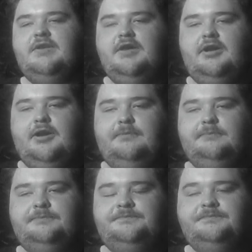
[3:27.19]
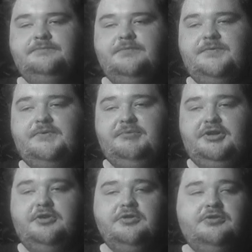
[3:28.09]
um, from
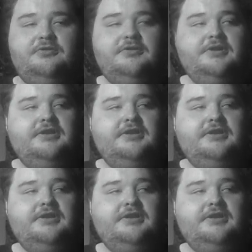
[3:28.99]
my uncle,